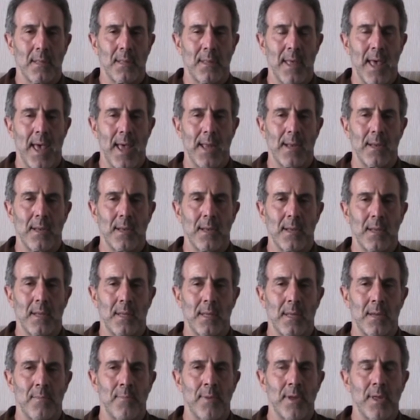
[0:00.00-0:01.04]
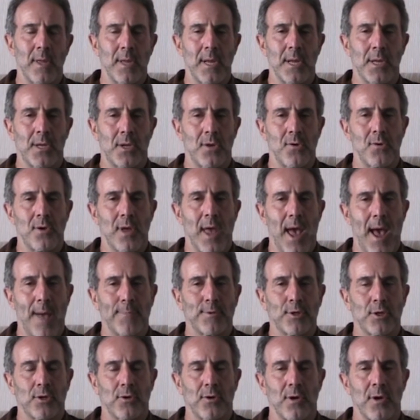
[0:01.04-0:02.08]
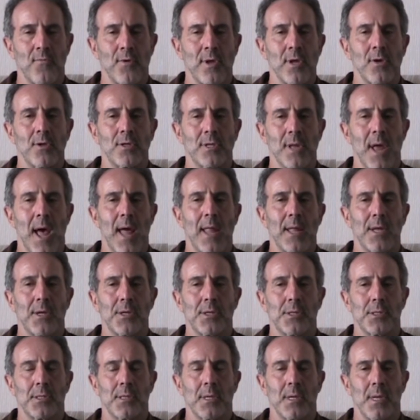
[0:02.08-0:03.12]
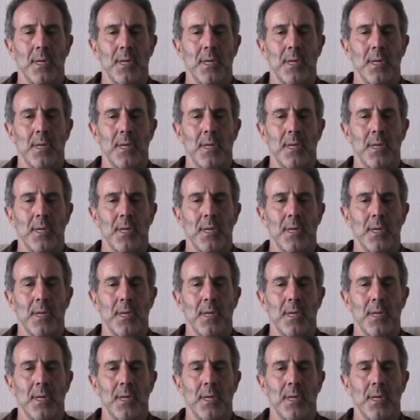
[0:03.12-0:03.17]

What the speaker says: that the ability to capture and reuse knowledge